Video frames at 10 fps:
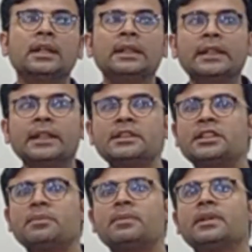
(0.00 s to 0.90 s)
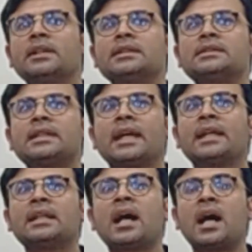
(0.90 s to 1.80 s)
Leadership is
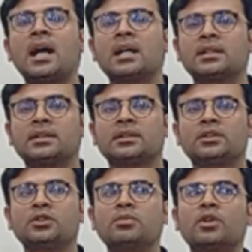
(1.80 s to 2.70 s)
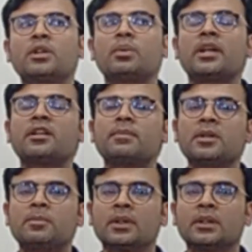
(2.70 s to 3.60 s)
an art to motivate
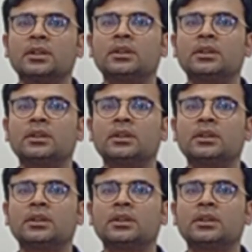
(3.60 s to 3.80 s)
people,